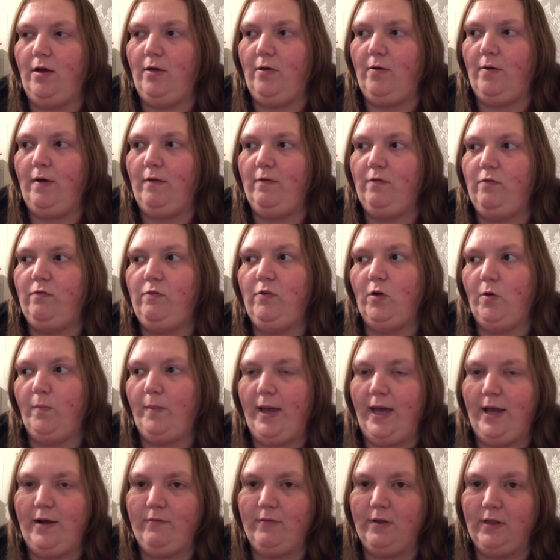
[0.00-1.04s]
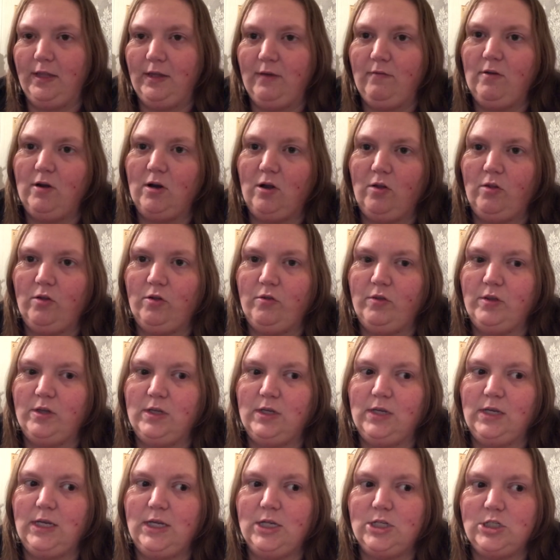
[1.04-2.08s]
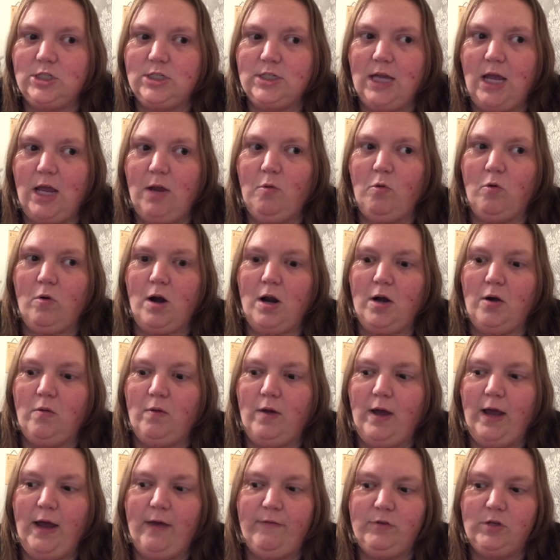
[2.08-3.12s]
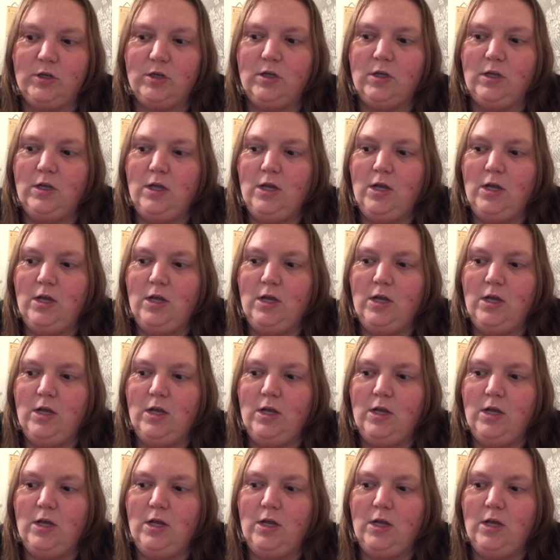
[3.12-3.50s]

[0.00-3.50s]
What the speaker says: I don't have to feel bad if I leave it all on the kitchen table, or I don't have to